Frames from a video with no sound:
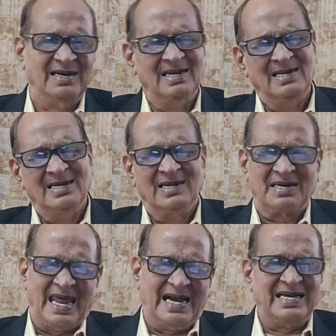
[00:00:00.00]
will
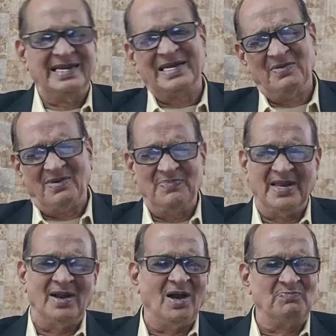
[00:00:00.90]
gladly
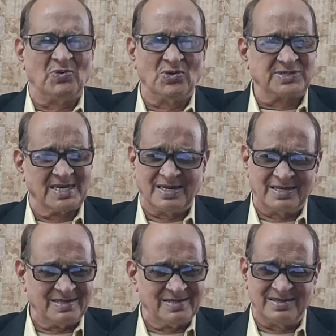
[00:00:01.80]
given the
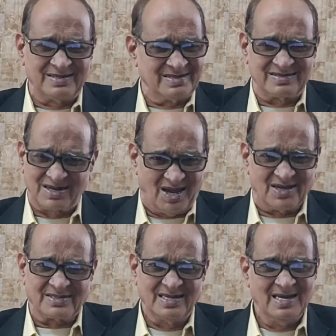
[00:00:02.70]
non-poaching
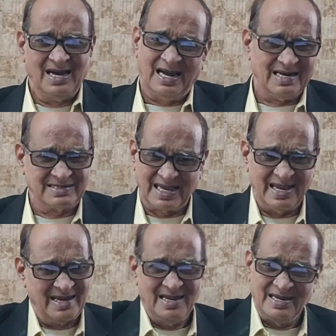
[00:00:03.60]
clause and
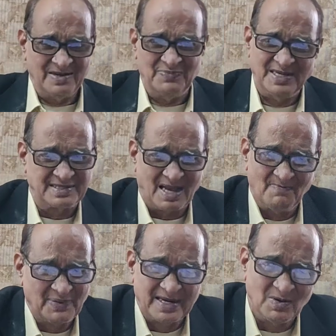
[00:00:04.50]
say, if
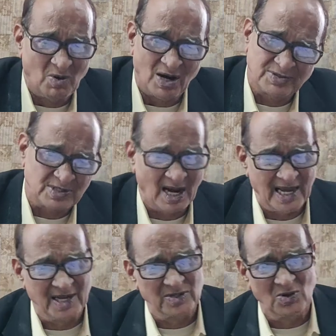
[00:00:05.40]
this company wants
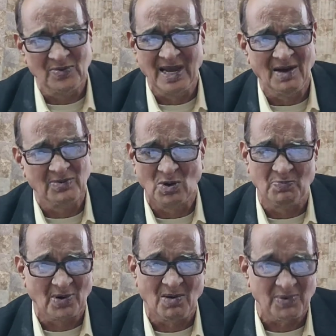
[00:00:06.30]
to hire you, we have
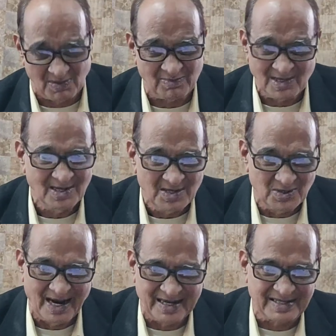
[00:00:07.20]
no problem.
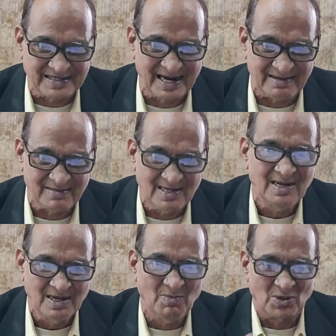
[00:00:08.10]
You understand?
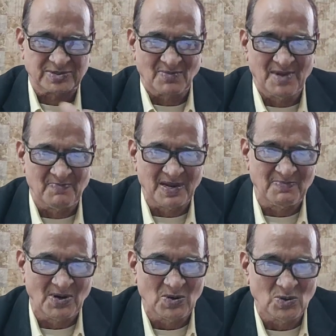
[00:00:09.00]
Most of the
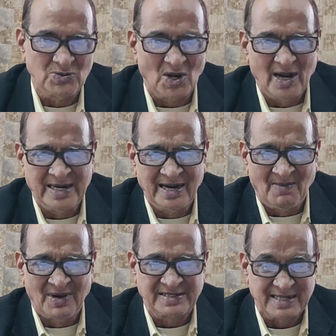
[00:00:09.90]
people who
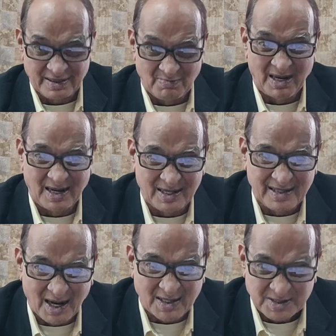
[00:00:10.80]
join Amarchand
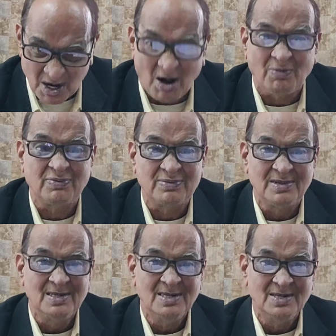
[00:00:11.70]
Mangalda Shram,